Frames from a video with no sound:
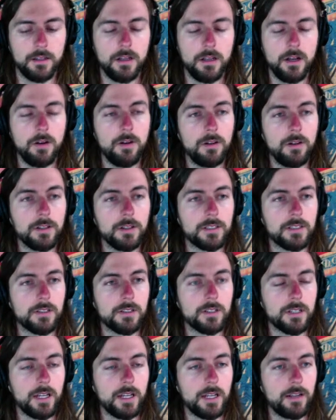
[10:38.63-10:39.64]
Oh, it's
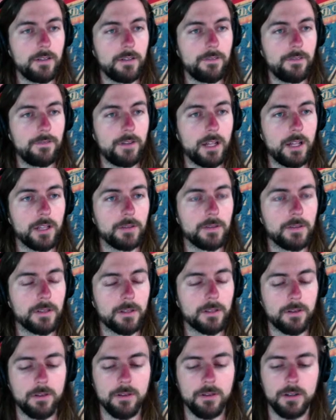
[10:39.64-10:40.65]
just kind of following
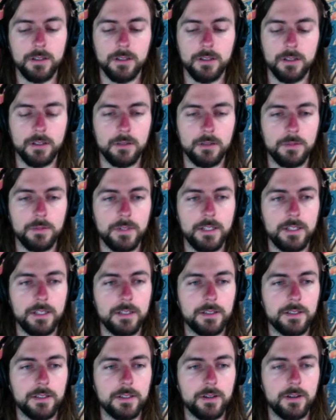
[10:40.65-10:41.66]
the chord a little bit.
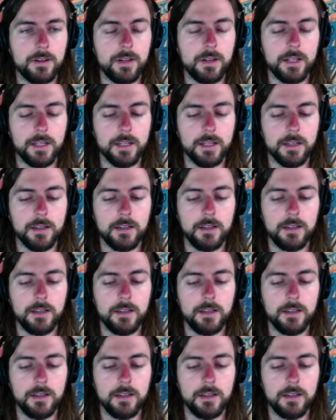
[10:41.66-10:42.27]
It's going.